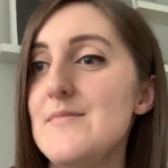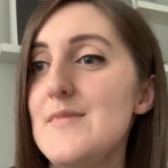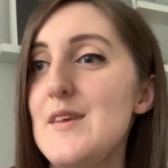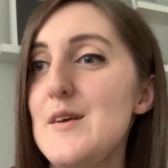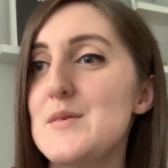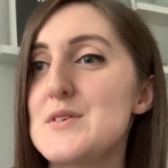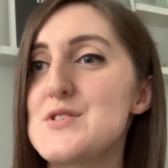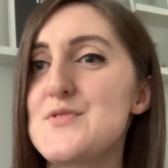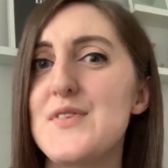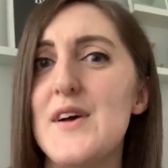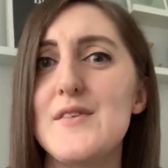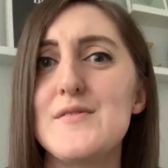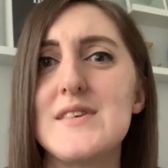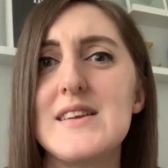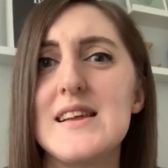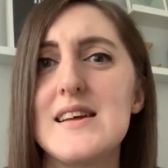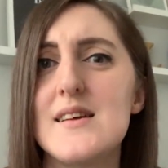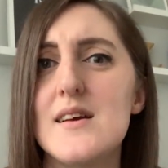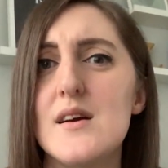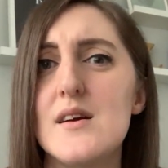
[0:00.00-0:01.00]
which felt
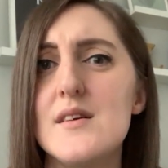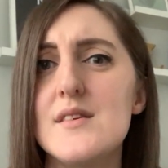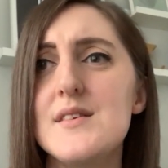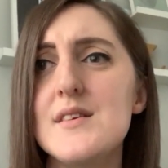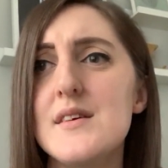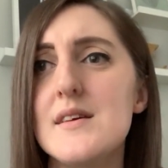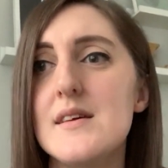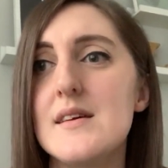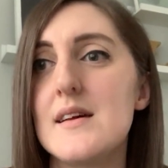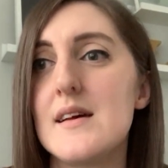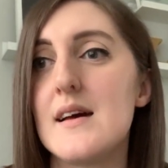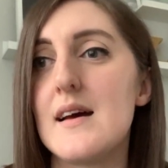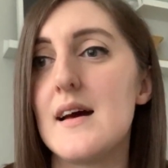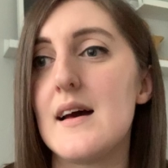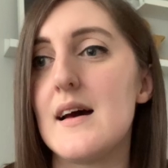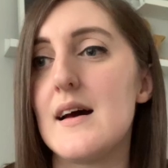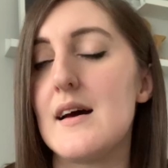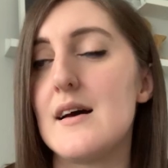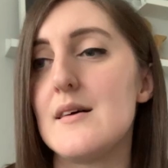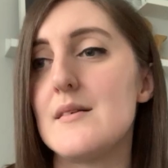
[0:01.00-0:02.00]
really good,
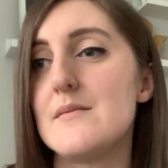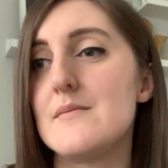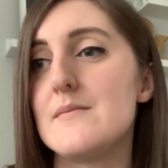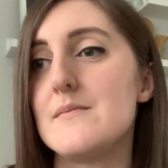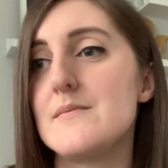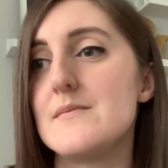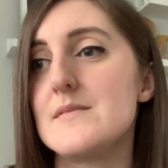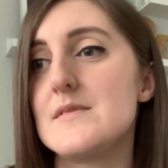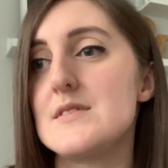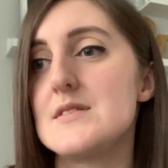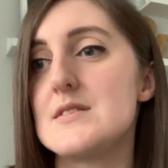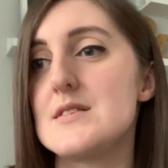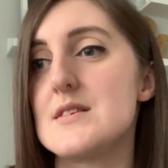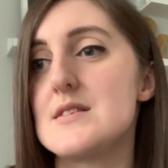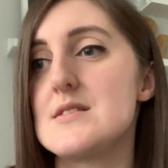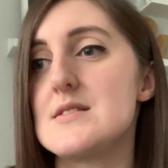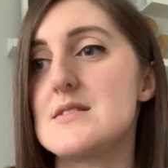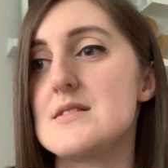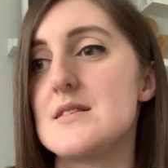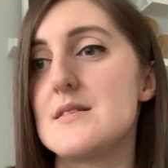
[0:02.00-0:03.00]

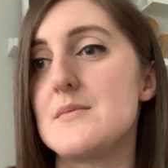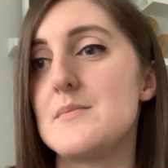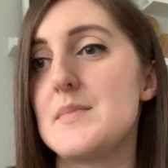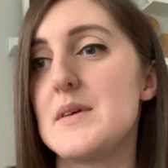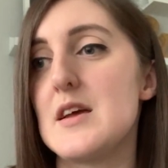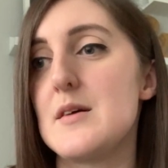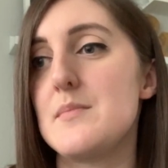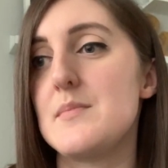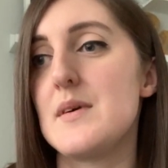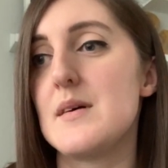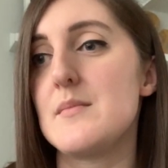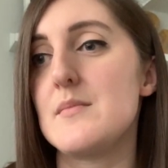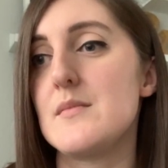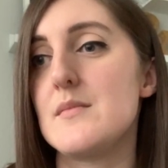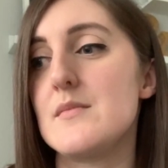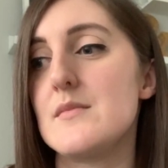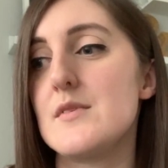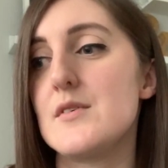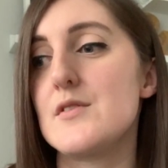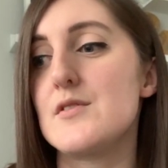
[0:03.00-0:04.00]
just to be a bit
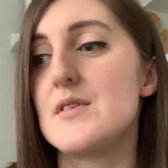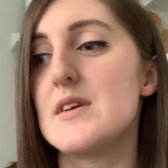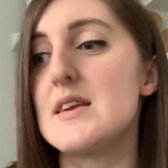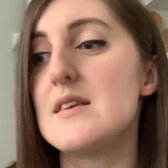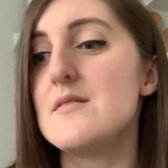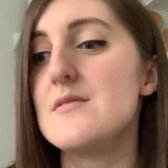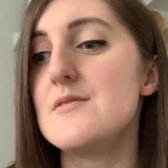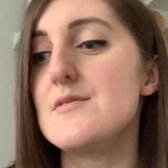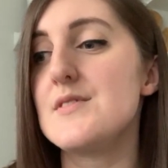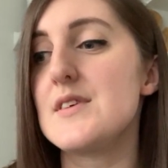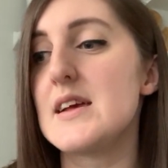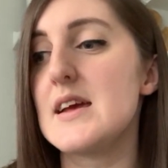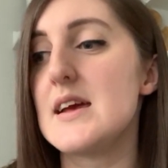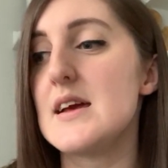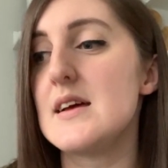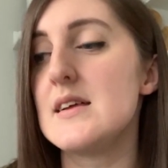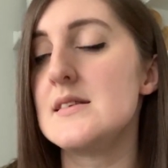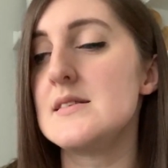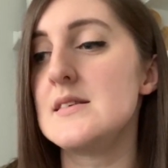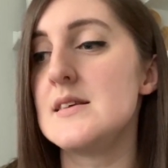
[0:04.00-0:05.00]
creative
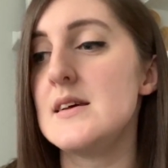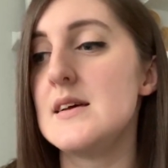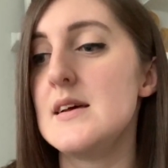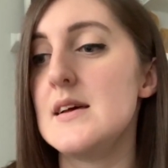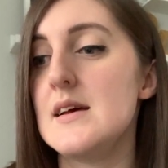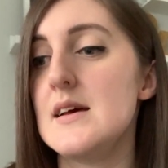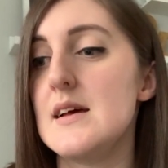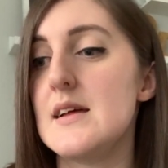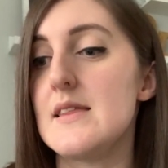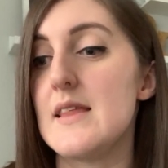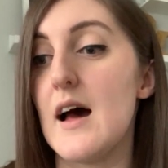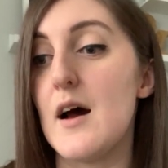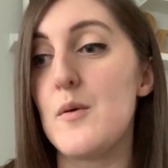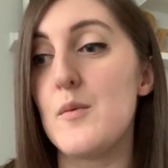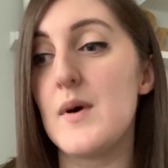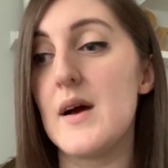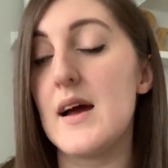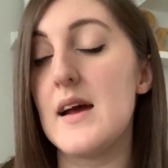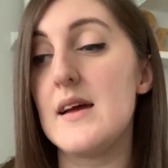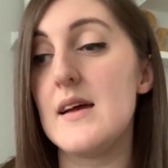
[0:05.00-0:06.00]
again that
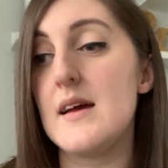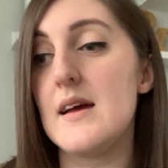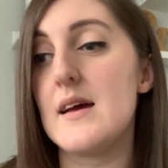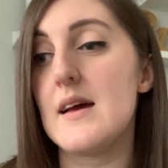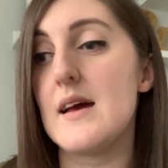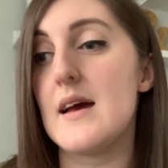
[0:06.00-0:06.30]
way.